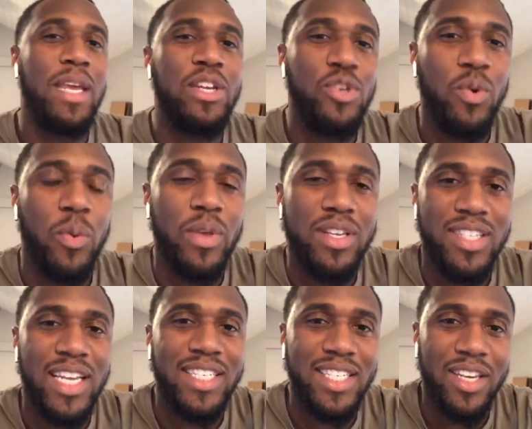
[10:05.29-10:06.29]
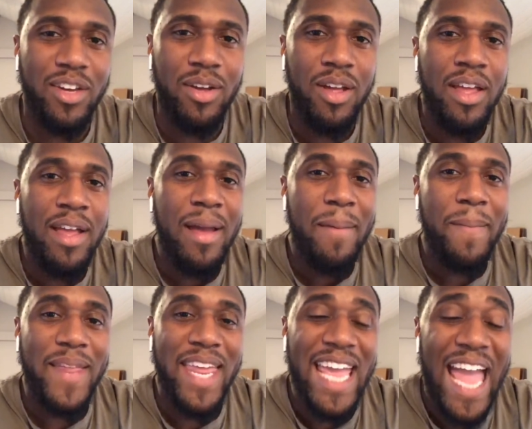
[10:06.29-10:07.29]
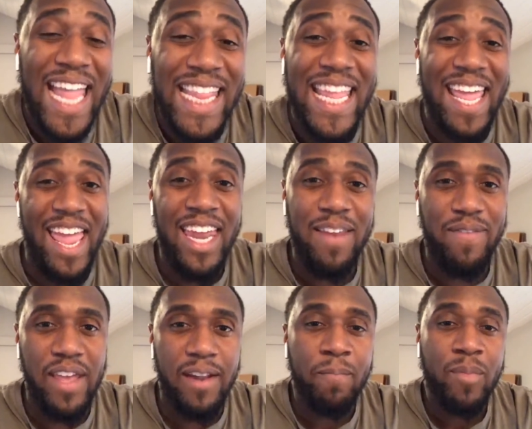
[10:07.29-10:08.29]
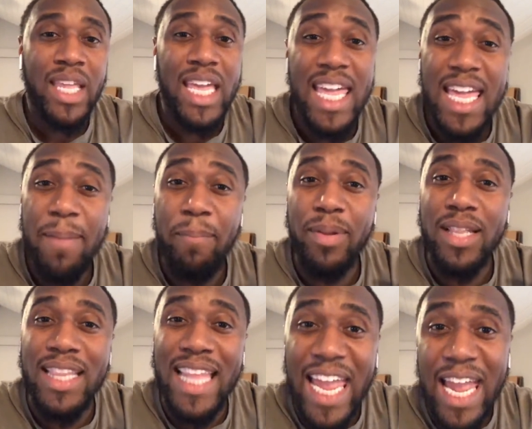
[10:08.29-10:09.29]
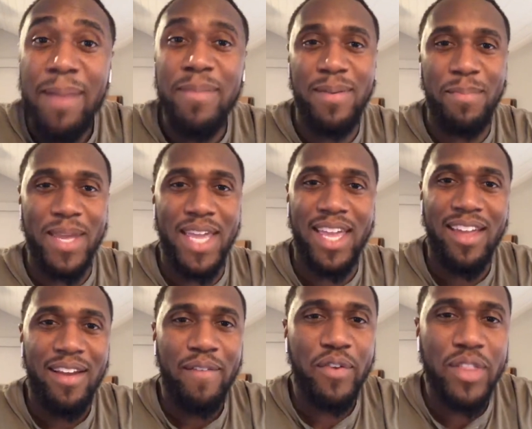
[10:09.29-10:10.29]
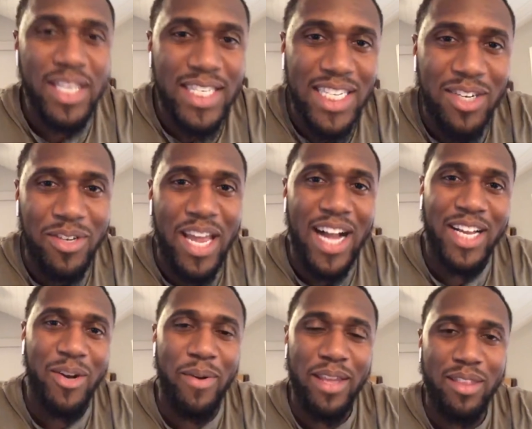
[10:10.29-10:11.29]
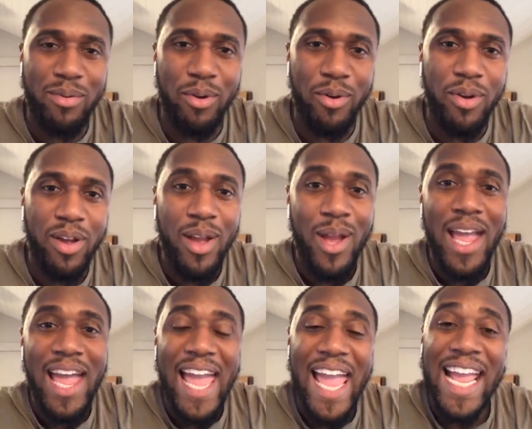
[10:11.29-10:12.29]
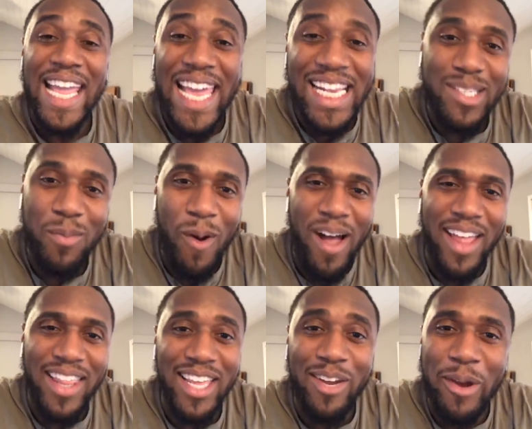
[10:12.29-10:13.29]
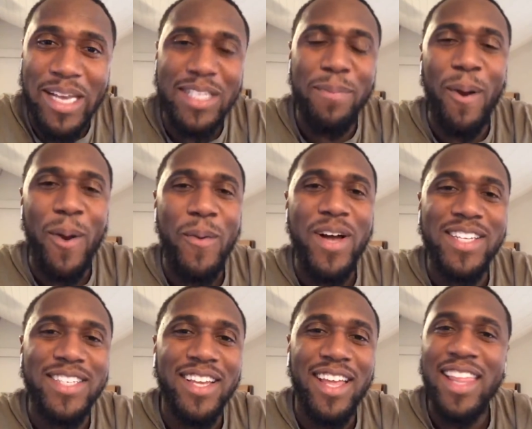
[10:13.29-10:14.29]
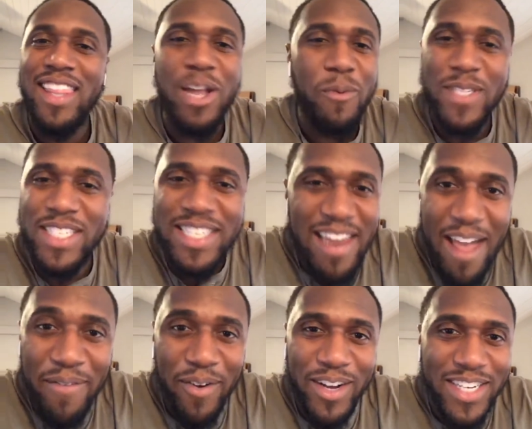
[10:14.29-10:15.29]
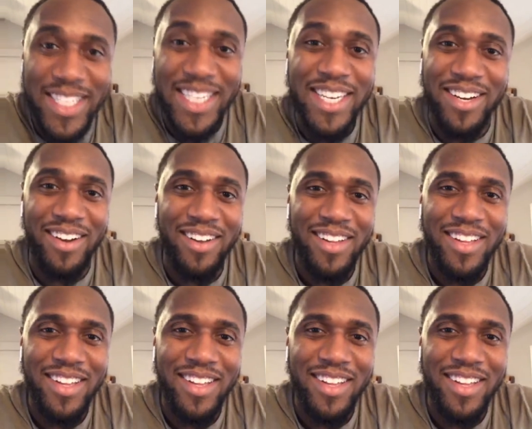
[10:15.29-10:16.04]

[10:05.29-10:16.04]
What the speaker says: me do a real estate deal, but at the end of it, he blamed me for the deal not going through. And guess what? The crazy part was there was never a deal.